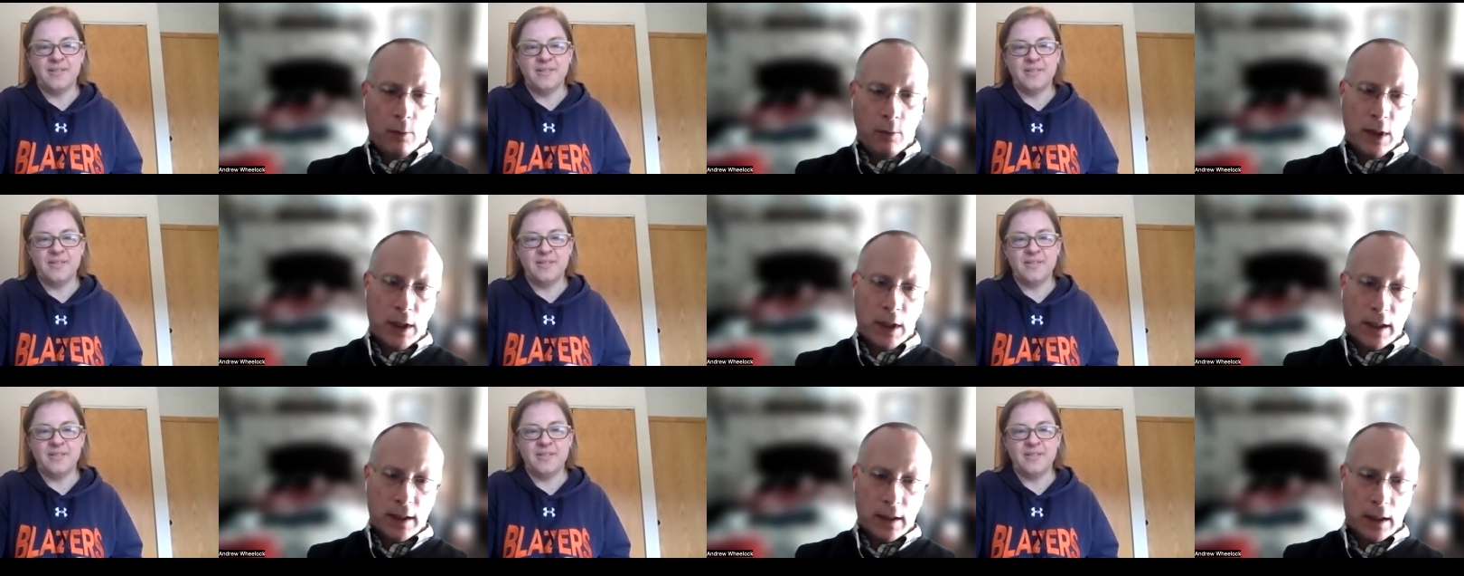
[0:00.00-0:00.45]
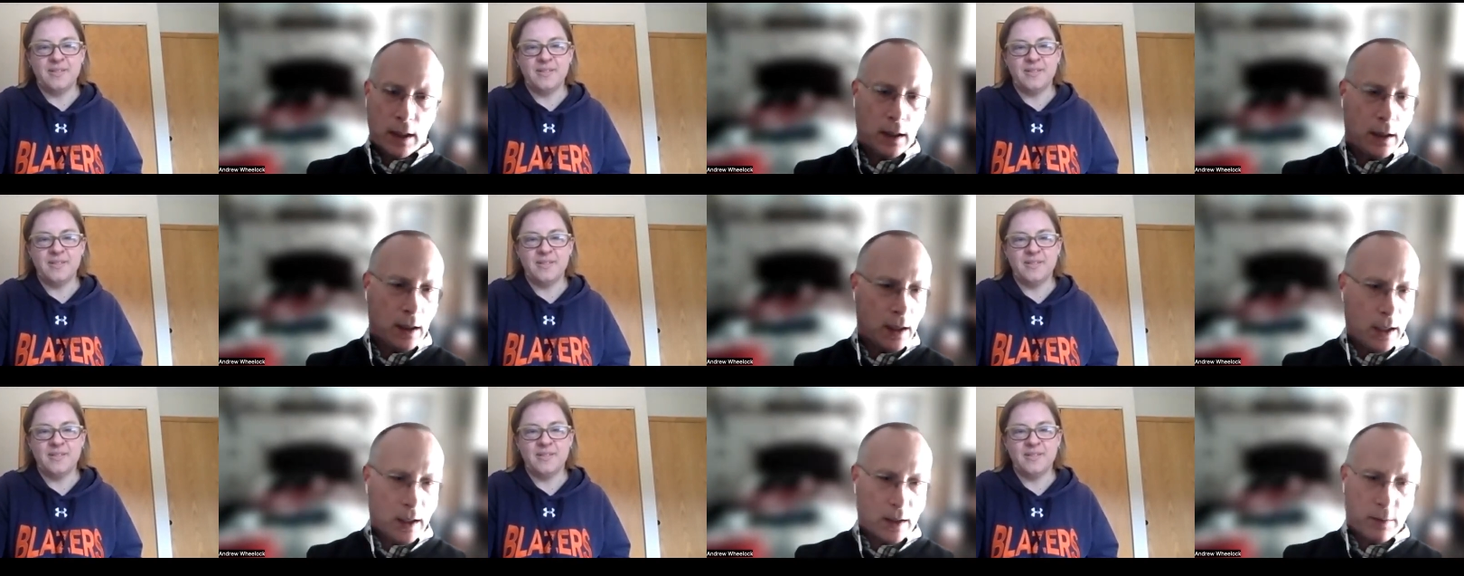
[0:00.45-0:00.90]

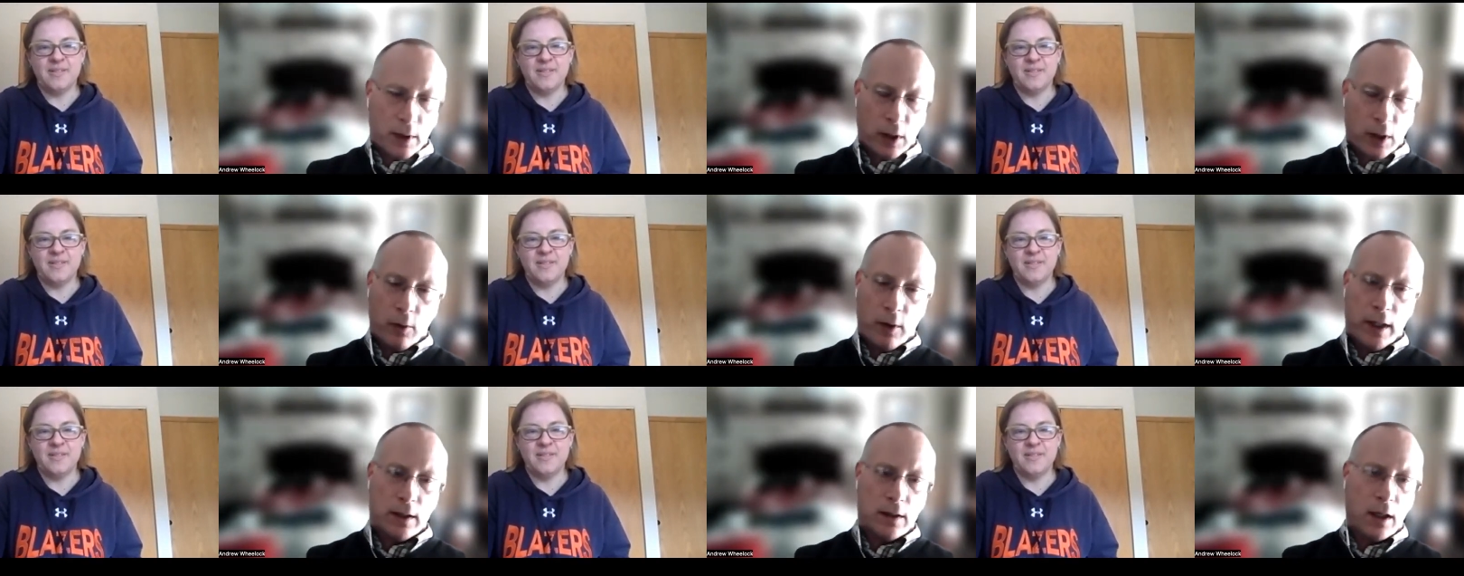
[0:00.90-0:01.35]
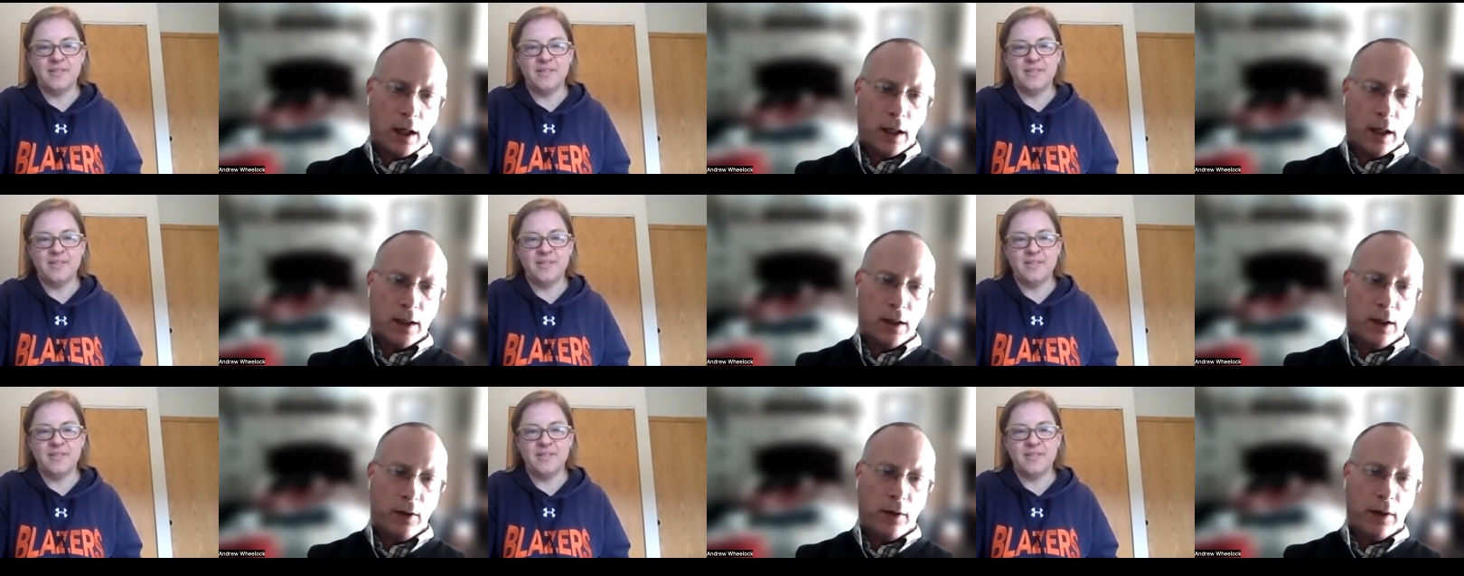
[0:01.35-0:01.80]
Speaker 1: Melissa, it has been great
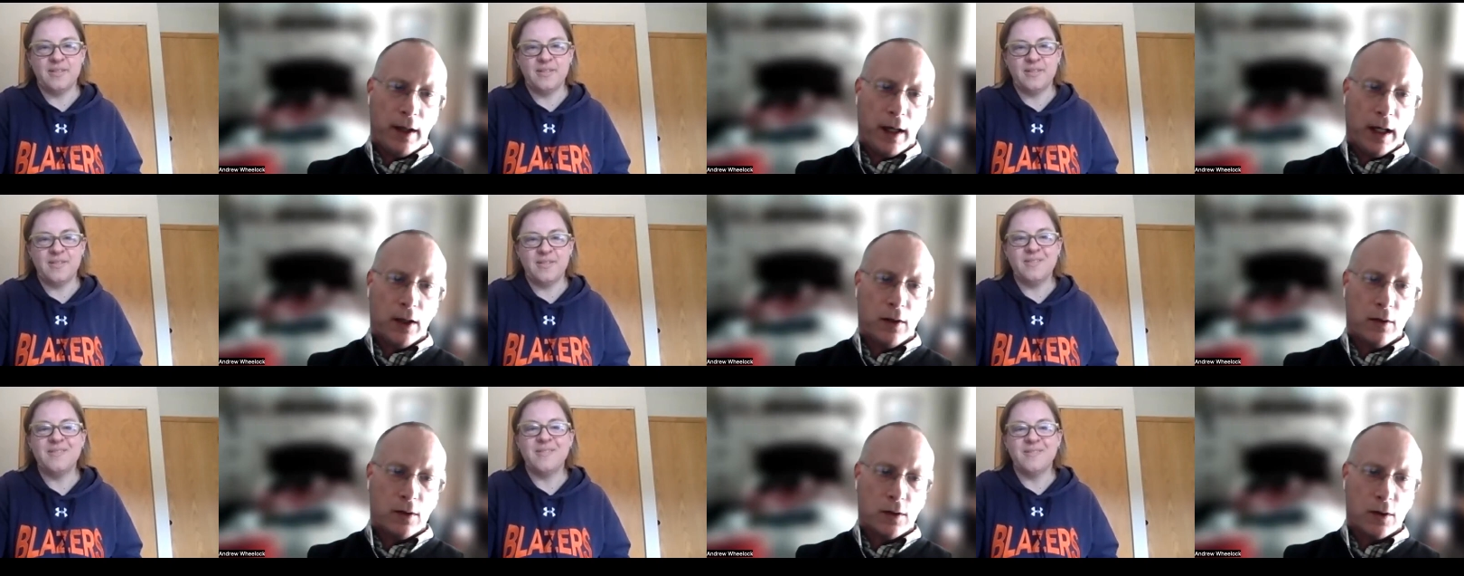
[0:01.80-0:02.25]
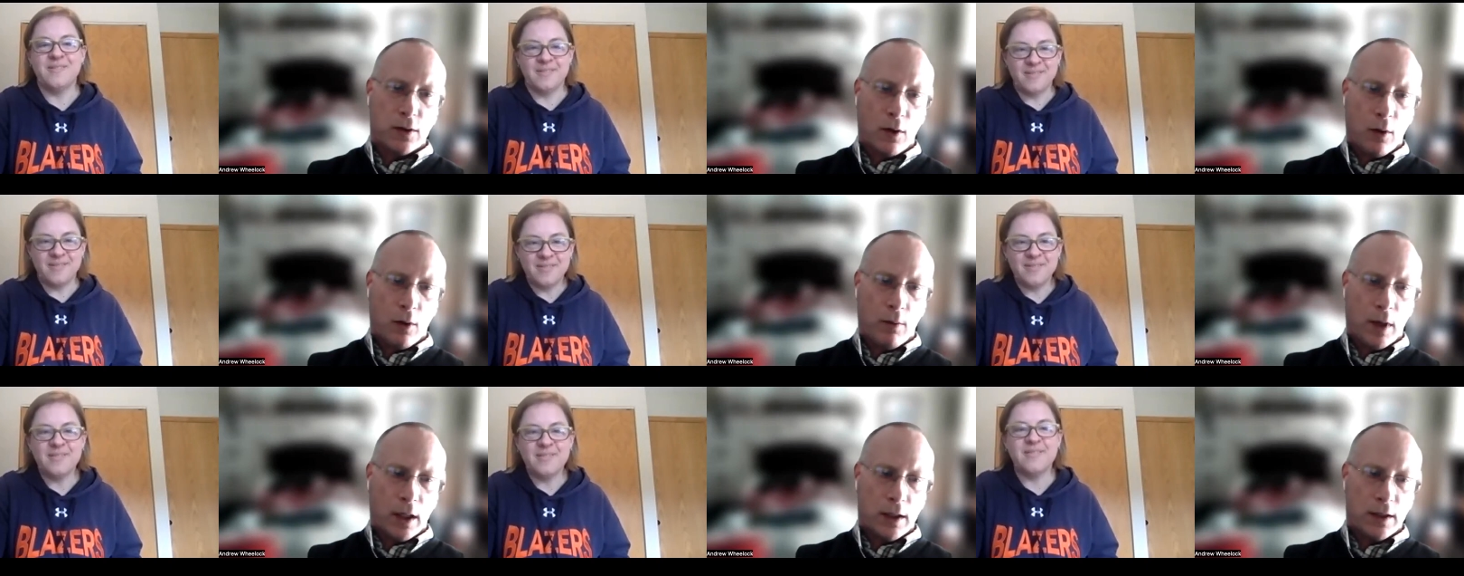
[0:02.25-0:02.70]
talking to you. Thank you
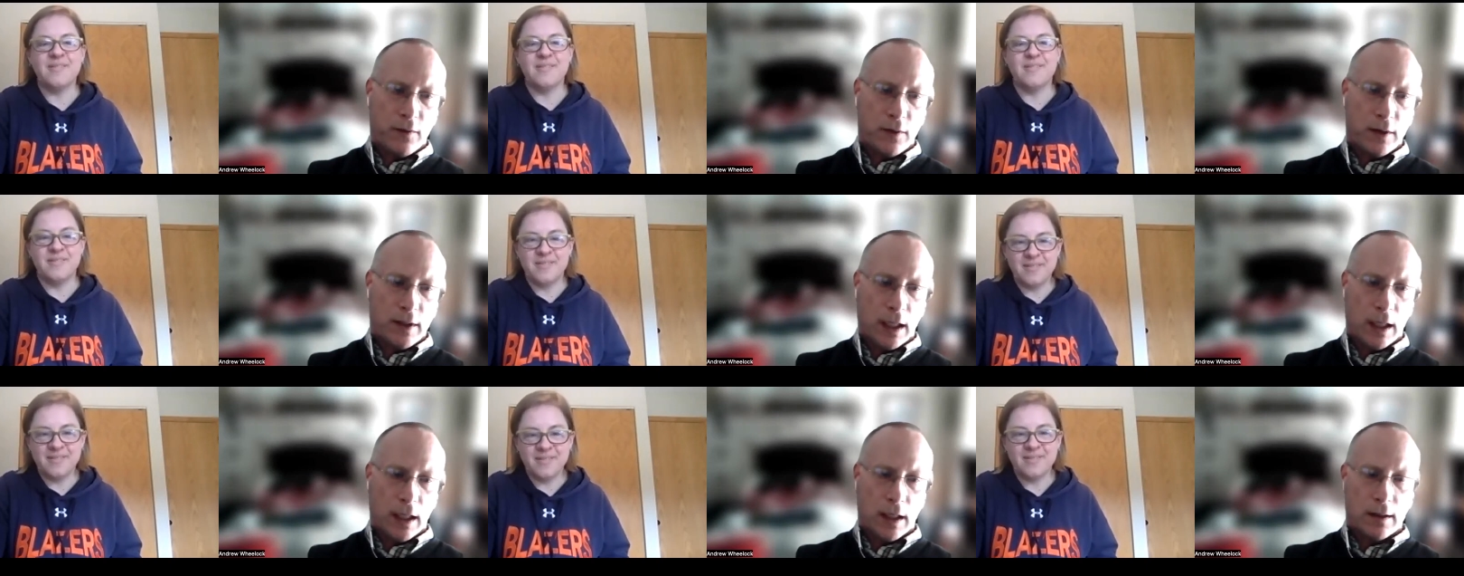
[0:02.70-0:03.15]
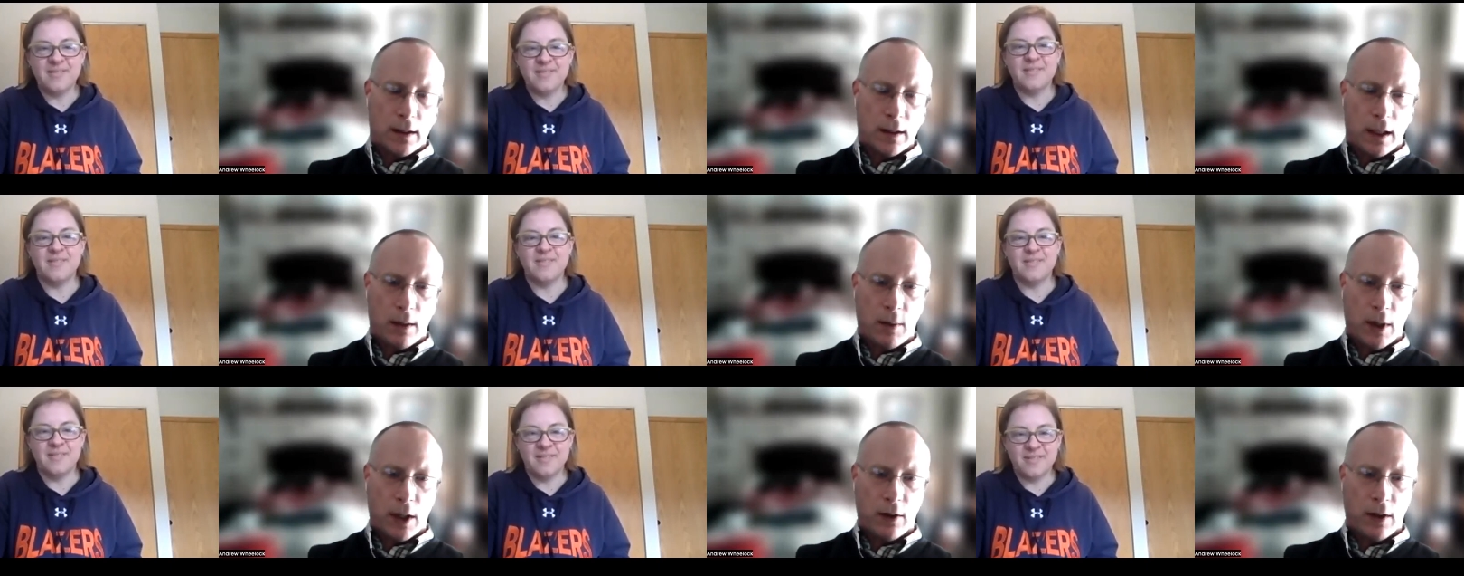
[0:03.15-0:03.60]
so much for taking
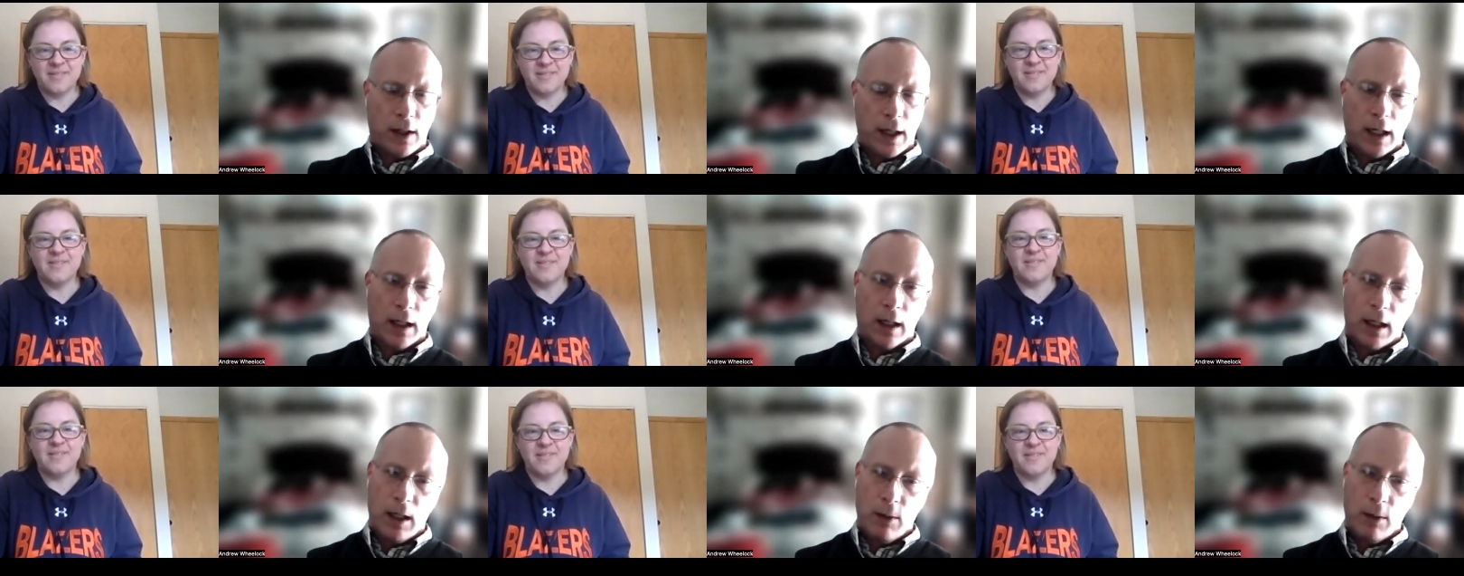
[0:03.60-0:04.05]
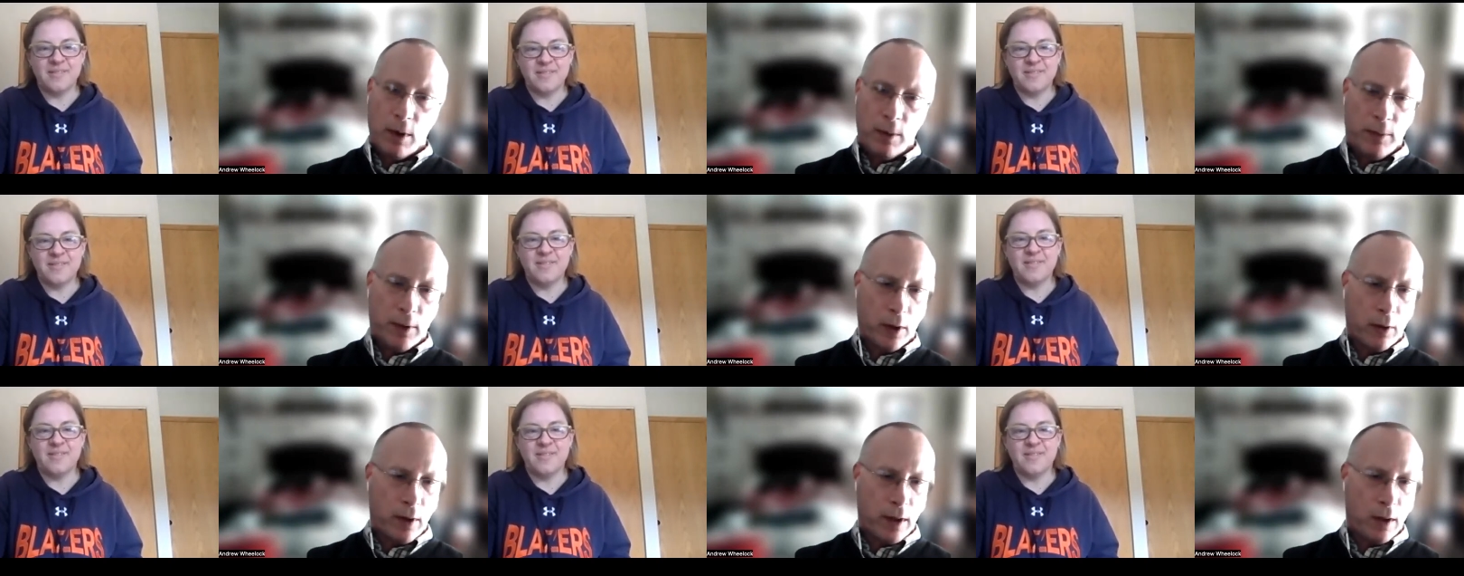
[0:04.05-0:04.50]
time out of your day and keep up
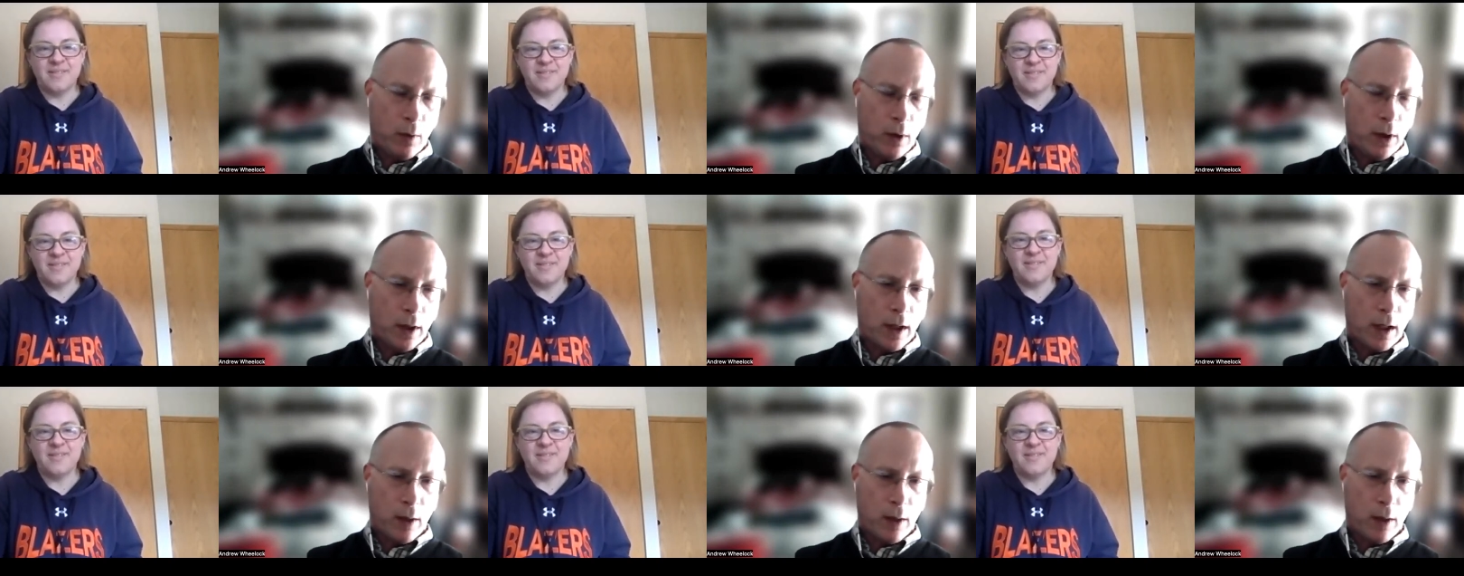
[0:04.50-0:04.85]
the great work.